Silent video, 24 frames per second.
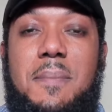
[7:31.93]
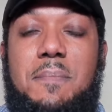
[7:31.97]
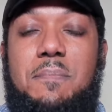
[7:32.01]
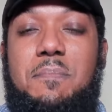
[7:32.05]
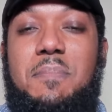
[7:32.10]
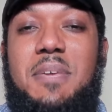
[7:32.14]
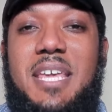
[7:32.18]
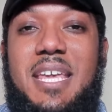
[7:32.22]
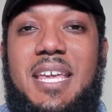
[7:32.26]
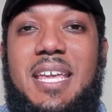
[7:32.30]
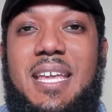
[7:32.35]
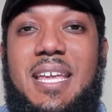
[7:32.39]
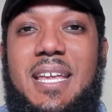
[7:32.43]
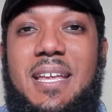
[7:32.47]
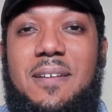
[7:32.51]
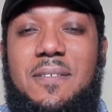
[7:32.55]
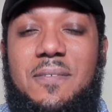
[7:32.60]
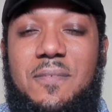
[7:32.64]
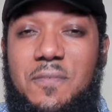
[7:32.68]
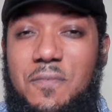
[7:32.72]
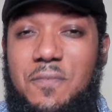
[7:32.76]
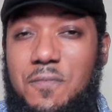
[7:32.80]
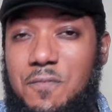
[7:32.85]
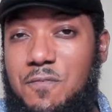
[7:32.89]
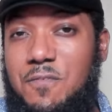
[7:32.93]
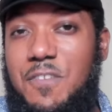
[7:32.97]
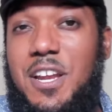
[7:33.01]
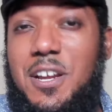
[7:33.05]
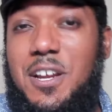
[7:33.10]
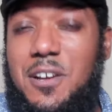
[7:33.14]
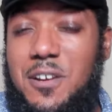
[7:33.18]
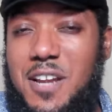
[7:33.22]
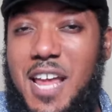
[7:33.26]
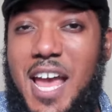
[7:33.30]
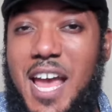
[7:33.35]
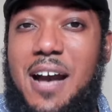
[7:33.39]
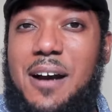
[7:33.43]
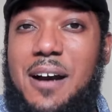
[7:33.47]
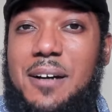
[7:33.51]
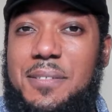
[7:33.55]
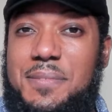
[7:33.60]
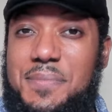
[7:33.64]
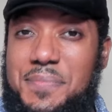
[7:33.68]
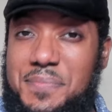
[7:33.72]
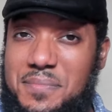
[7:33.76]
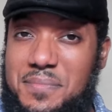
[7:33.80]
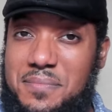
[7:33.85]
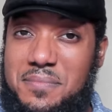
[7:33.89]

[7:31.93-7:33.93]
being figured out